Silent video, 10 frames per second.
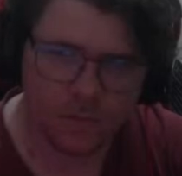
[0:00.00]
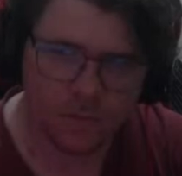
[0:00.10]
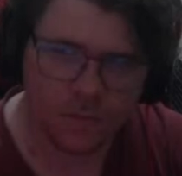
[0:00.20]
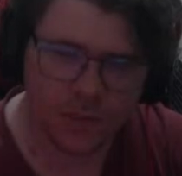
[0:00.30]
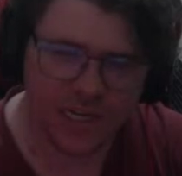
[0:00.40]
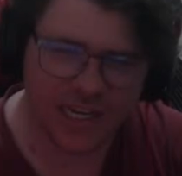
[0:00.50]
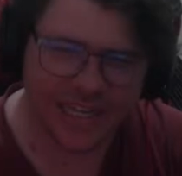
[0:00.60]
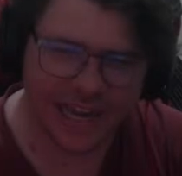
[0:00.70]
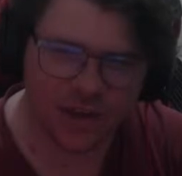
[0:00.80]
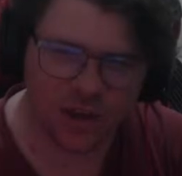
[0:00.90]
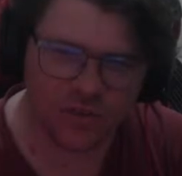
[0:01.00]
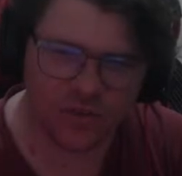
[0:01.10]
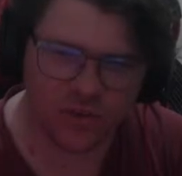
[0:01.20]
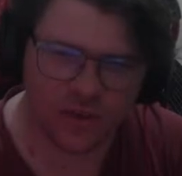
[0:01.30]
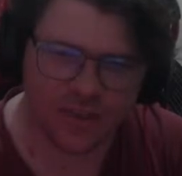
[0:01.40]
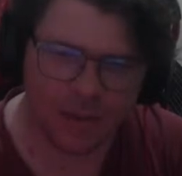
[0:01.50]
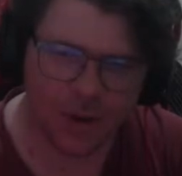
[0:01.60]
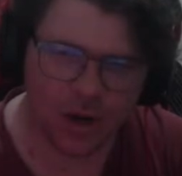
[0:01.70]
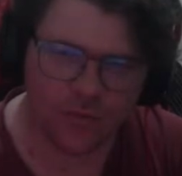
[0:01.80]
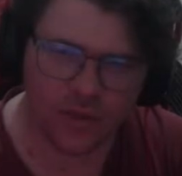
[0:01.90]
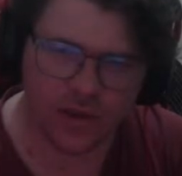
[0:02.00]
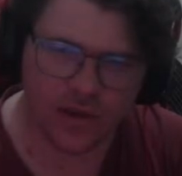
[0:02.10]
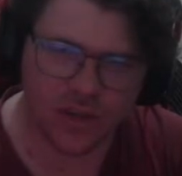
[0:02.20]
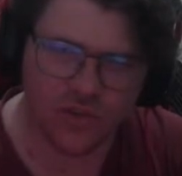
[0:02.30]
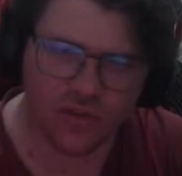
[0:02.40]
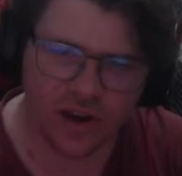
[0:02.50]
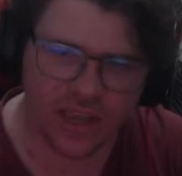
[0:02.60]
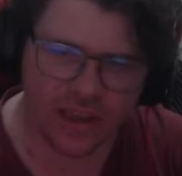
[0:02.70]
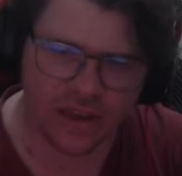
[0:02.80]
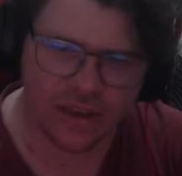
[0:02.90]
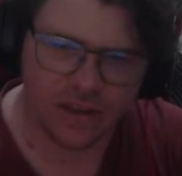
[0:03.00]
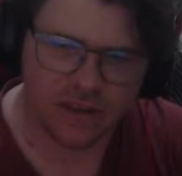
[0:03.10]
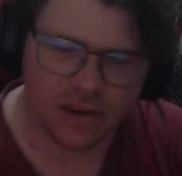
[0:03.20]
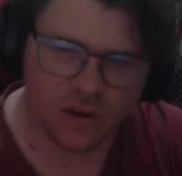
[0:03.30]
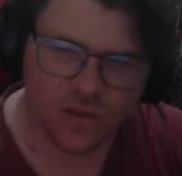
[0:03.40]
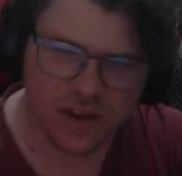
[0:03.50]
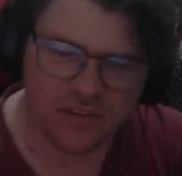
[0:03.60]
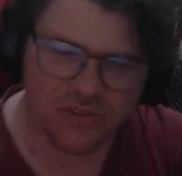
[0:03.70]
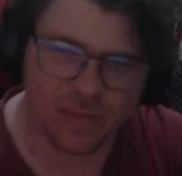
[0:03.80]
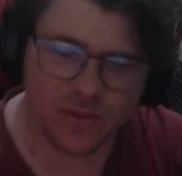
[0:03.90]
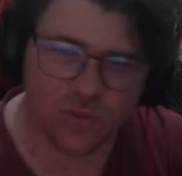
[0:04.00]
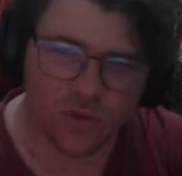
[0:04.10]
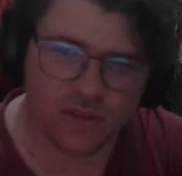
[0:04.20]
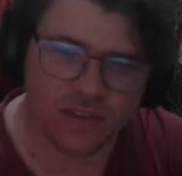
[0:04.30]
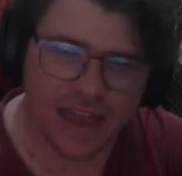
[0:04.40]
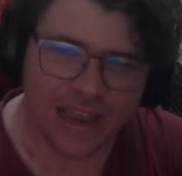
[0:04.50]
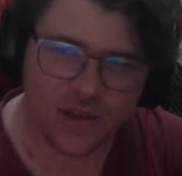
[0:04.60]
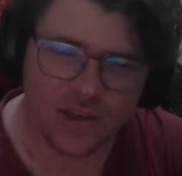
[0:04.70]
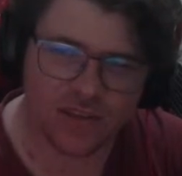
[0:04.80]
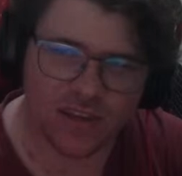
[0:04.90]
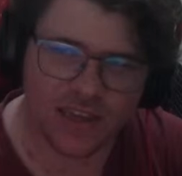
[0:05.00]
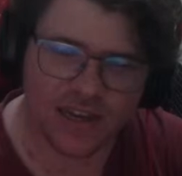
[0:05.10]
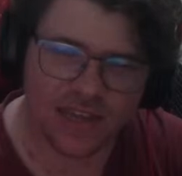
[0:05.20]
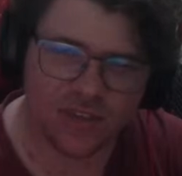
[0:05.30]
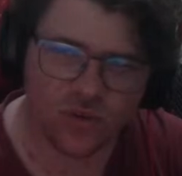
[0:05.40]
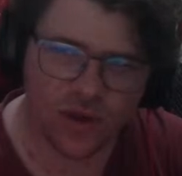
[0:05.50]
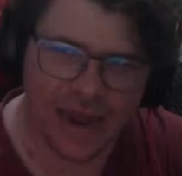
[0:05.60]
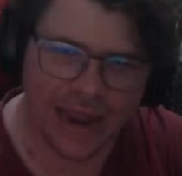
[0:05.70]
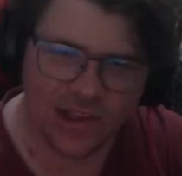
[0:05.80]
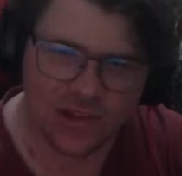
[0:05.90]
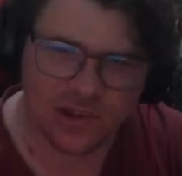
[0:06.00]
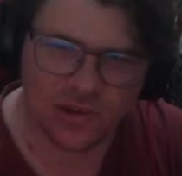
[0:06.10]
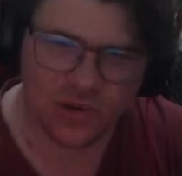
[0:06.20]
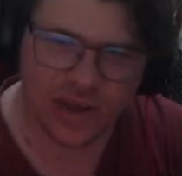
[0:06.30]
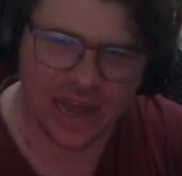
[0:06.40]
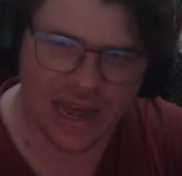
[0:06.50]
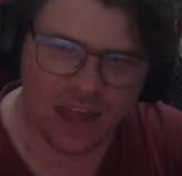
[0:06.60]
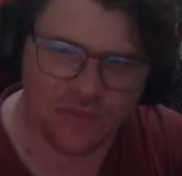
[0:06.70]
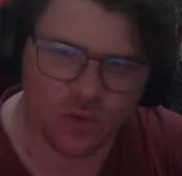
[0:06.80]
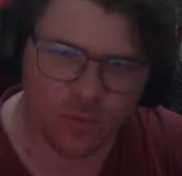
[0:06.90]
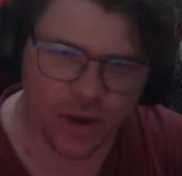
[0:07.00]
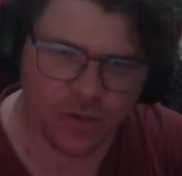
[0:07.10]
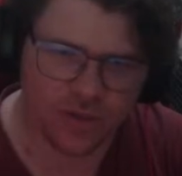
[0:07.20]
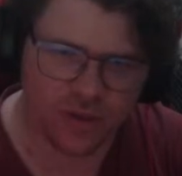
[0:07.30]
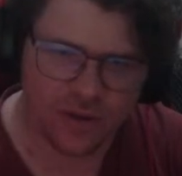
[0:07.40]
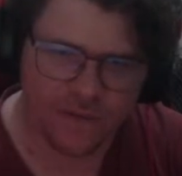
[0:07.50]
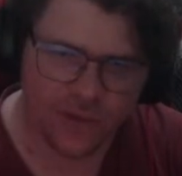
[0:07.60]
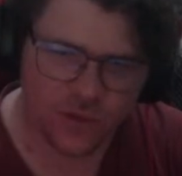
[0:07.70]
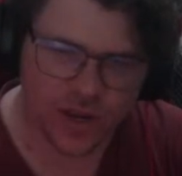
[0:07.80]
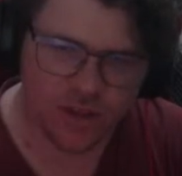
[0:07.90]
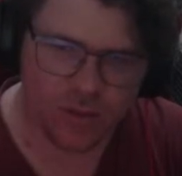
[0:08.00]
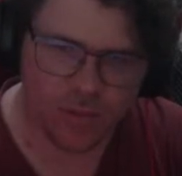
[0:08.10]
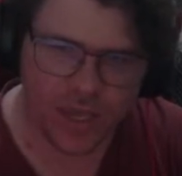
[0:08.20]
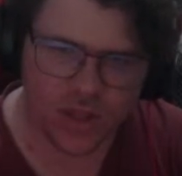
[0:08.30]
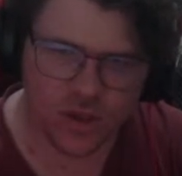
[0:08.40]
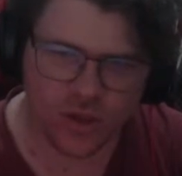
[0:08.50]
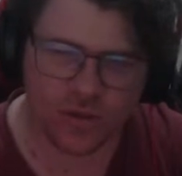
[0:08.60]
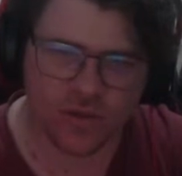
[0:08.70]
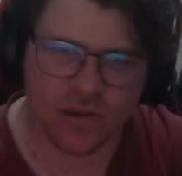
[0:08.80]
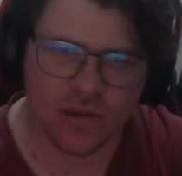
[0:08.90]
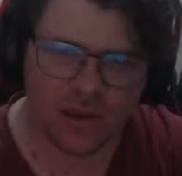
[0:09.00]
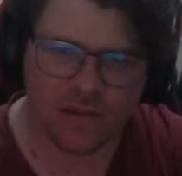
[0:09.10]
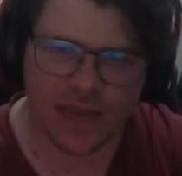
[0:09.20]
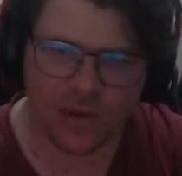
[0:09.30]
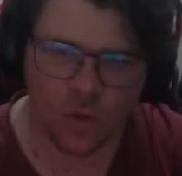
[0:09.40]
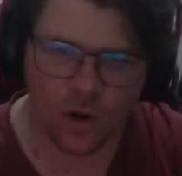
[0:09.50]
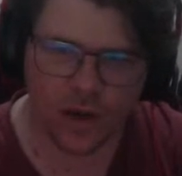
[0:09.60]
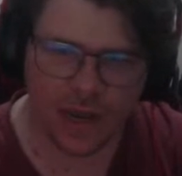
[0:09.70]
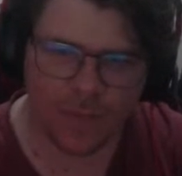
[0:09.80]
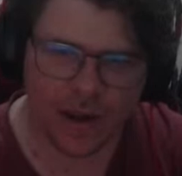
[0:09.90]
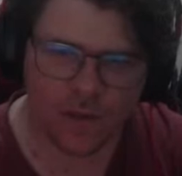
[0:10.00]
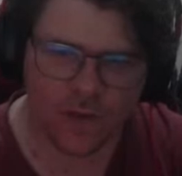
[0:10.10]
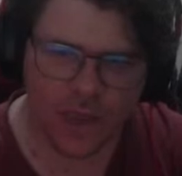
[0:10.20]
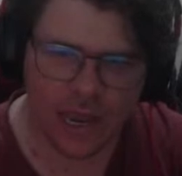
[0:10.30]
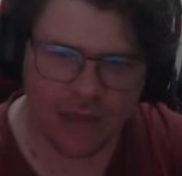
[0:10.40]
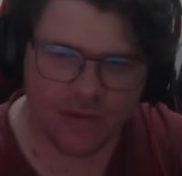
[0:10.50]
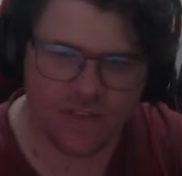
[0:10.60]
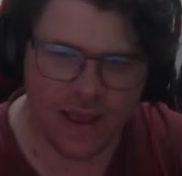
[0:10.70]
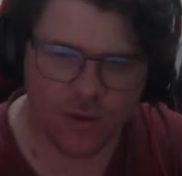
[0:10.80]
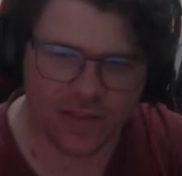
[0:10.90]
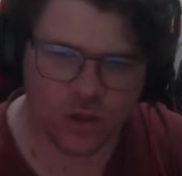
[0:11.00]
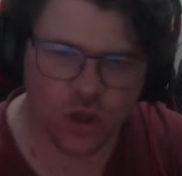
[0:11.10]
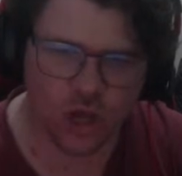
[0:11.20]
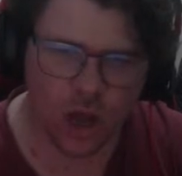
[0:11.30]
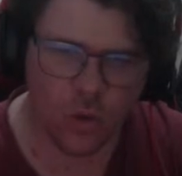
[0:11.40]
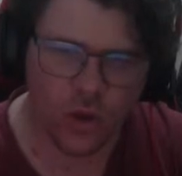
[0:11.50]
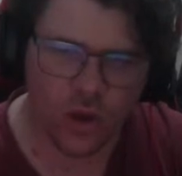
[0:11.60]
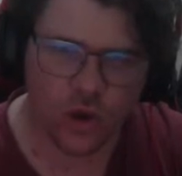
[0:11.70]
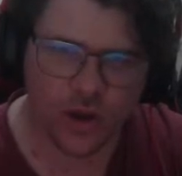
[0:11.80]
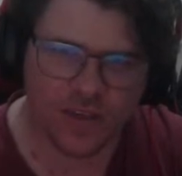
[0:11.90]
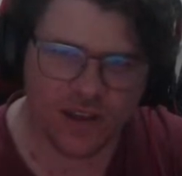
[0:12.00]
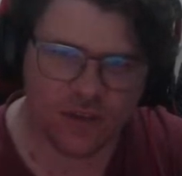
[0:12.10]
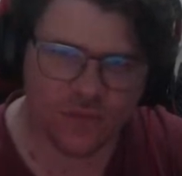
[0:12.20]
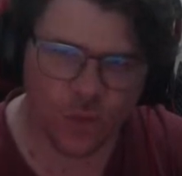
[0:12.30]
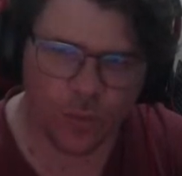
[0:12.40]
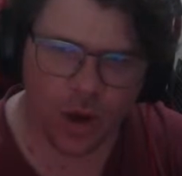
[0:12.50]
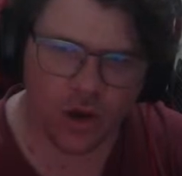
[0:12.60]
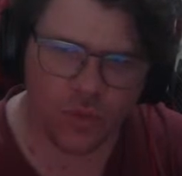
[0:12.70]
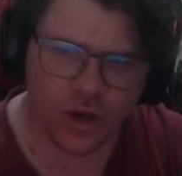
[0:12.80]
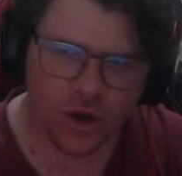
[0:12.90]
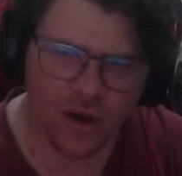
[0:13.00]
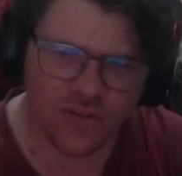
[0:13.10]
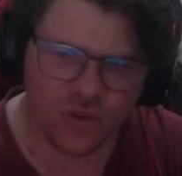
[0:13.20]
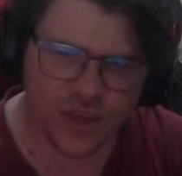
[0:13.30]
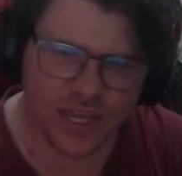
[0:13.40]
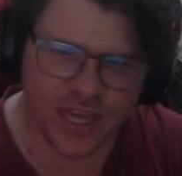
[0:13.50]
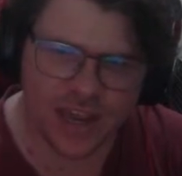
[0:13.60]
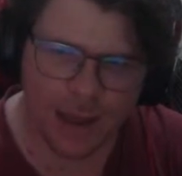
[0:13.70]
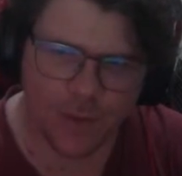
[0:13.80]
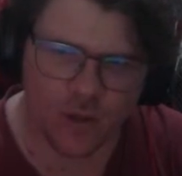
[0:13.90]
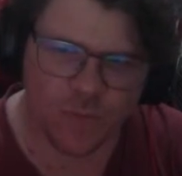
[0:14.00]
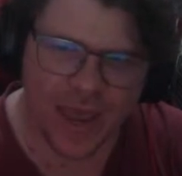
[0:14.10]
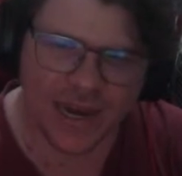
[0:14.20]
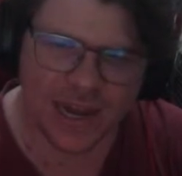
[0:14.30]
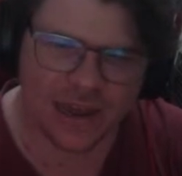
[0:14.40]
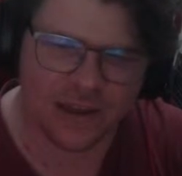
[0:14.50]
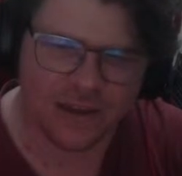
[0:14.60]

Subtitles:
So Nick Dacos is coming off with an injury here. Looks like he's grabbing towards his Achilles or ankle or calf almost. This could actually be big news. Taylor Walker now back on the game. Gives the handball out to Scholl, who kicks it into the forward pocket with a nice looking kick. Up goes Pedler.